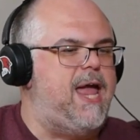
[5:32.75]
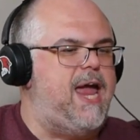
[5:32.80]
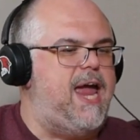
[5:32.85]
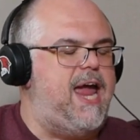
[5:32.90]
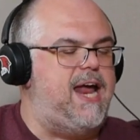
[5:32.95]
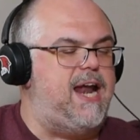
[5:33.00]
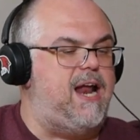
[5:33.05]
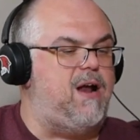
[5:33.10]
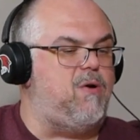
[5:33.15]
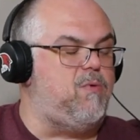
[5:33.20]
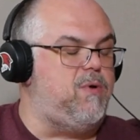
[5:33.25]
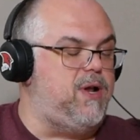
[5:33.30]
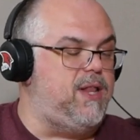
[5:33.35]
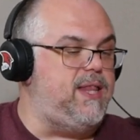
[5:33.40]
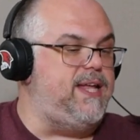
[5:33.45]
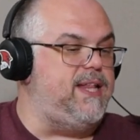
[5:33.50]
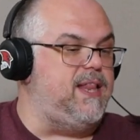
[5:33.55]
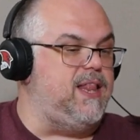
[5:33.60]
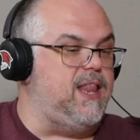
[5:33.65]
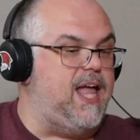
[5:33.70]
I
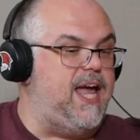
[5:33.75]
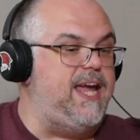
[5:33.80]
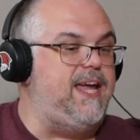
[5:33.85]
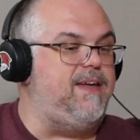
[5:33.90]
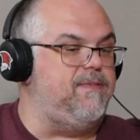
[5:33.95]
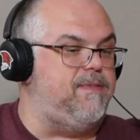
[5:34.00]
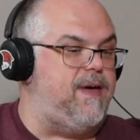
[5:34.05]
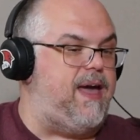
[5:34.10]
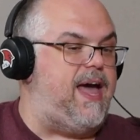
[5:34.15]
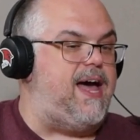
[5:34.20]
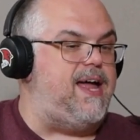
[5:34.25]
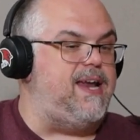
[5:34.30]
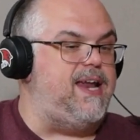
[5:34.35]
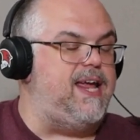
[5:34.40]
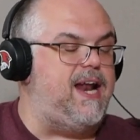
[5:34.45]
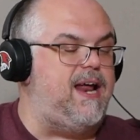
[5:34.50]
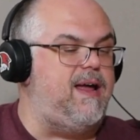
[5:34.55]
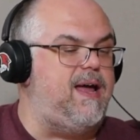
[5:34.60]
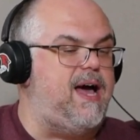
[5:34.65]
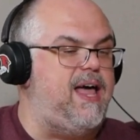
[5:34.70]
really like that.
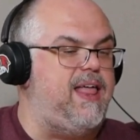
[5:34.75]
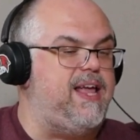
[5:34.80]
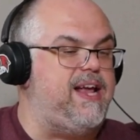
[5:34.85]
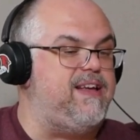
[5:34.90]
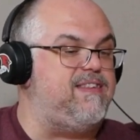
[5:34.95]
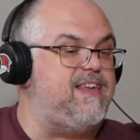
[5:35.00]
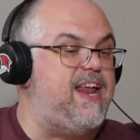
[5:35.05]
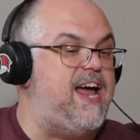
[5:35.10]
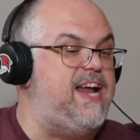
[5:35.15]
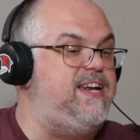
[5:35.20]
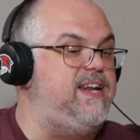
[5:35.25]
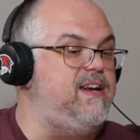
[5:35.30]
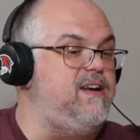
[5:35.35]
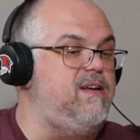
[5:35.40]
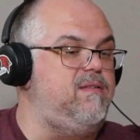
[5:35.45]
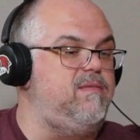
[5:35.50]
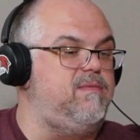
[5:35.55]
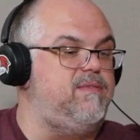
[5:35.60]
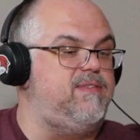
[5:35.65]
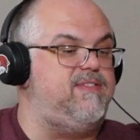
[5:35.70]
And like I said, I
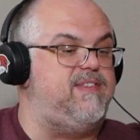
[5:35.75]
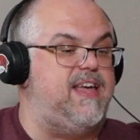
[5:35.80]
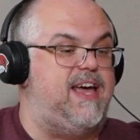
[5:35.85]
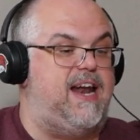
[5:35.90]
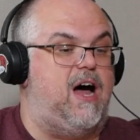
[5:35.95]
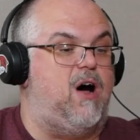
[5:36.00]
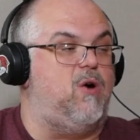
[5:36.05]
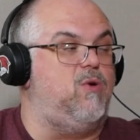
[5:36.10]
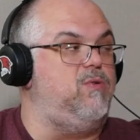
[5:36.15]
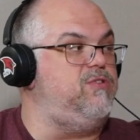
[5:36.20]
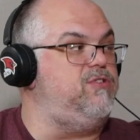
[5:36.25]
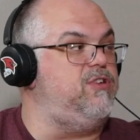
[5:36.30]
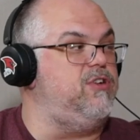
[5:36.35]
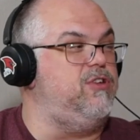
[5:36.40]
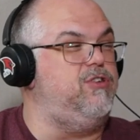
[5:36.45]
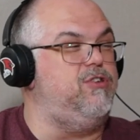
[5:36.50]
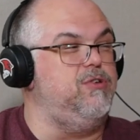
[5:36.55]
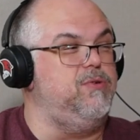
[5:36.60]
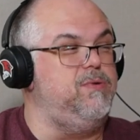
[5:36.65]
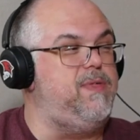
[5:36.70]
didn't set out to
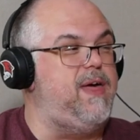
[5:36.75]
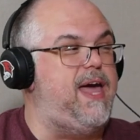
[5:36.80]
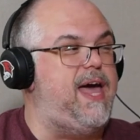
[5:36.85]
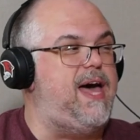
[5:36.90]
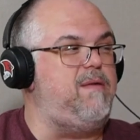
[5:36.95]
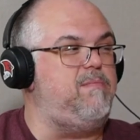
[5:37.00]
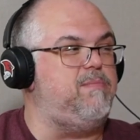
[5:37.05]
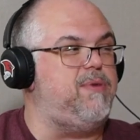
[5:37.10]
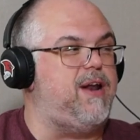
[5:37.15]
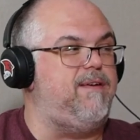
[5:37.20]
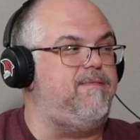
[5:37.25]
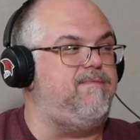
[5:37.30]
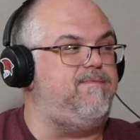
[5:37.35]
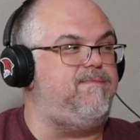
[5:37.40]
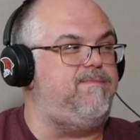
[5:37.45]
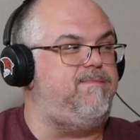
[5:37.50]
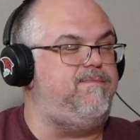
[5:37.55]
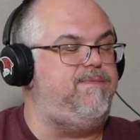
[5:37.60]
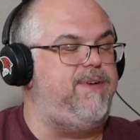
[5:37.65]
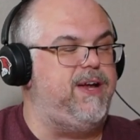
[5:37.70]
do that, but I
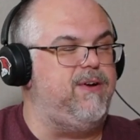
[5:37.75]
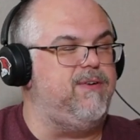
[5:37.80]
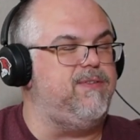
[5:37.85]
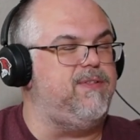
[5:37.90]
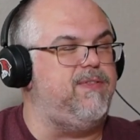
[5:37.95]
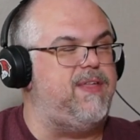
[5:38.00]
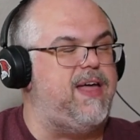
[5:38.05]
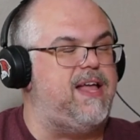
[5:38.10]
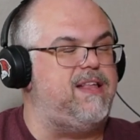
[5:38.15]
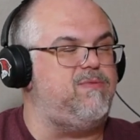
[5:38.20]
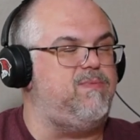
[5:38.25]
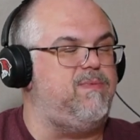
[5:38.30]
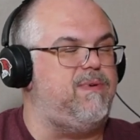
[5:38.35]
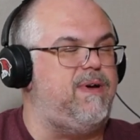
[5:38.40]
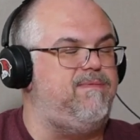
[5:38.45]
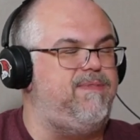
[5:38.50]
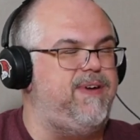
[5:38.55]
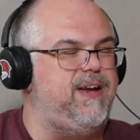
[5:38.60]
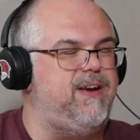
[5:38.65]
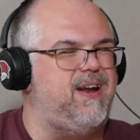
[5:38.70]
figured
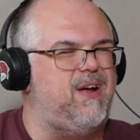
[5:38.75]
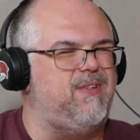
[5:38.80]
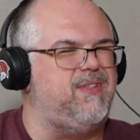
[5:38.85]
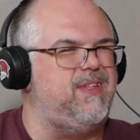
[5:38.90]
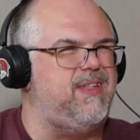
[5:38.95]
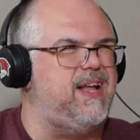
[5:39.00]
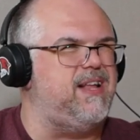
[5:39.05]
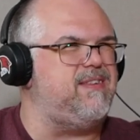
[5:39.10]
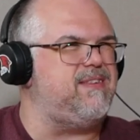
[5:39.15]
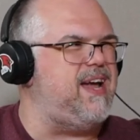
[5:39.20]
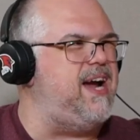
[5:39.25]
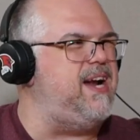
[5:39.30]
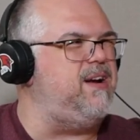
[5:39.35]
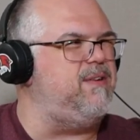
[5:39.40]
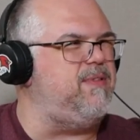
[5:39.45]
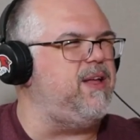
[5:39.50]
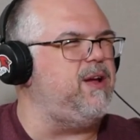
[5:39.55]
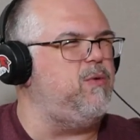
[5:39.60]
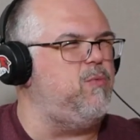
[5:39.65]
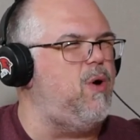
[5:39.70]
out that that's kind
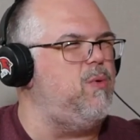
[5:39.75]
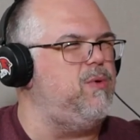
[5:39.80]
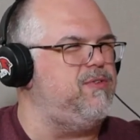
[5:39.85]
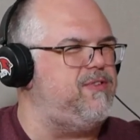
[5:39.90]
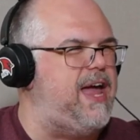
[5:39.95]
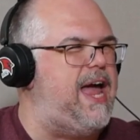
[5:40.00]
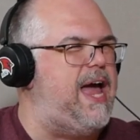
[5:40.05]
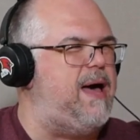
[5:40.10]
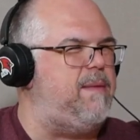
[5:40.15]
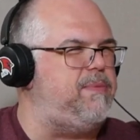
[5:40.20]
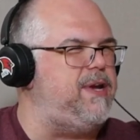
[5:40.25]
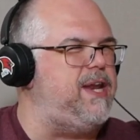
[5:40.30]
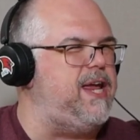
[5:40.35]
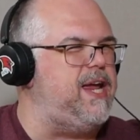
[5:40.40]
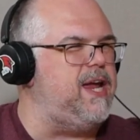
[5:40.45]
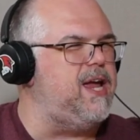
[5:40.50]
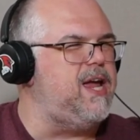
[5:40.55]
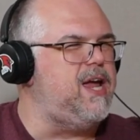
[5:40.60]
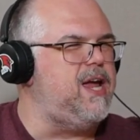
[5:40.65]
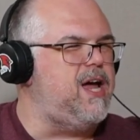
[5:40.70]
of like what was
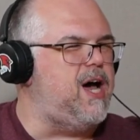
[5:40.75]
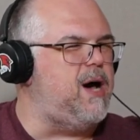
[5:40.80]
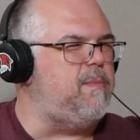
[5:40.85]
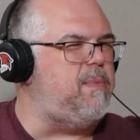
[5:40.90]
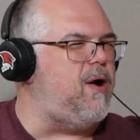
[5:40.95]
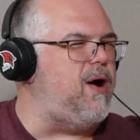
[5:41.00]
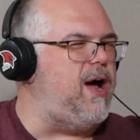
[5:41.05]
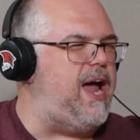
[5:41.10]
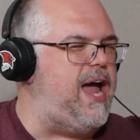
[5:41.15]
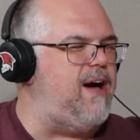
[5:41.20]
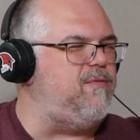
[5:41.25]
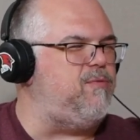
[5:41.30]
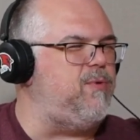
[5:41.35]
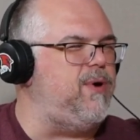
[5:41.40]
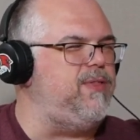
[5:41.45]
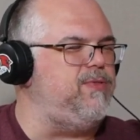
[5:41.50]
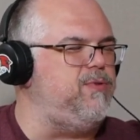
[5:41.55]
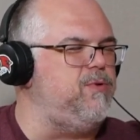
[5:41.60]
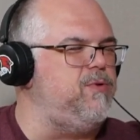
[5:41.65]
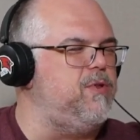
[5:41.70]
happening about
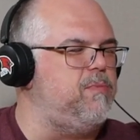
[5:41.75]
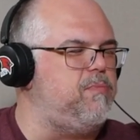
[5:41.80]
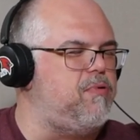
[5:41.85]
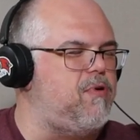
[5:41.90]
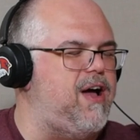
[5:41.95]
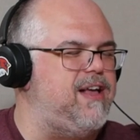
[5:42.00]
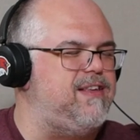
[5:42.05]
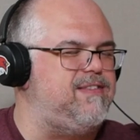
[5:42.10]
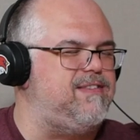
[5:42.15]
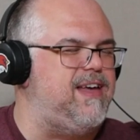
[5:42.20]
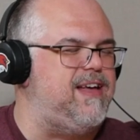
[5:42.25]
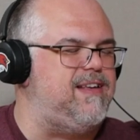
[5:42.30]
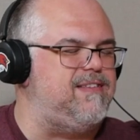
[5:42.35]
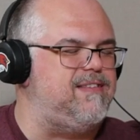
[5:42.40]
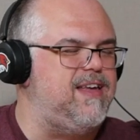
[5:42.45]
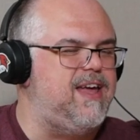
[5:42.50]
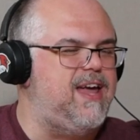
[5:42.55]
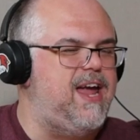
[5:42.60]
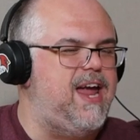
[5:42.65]
halfway through the process.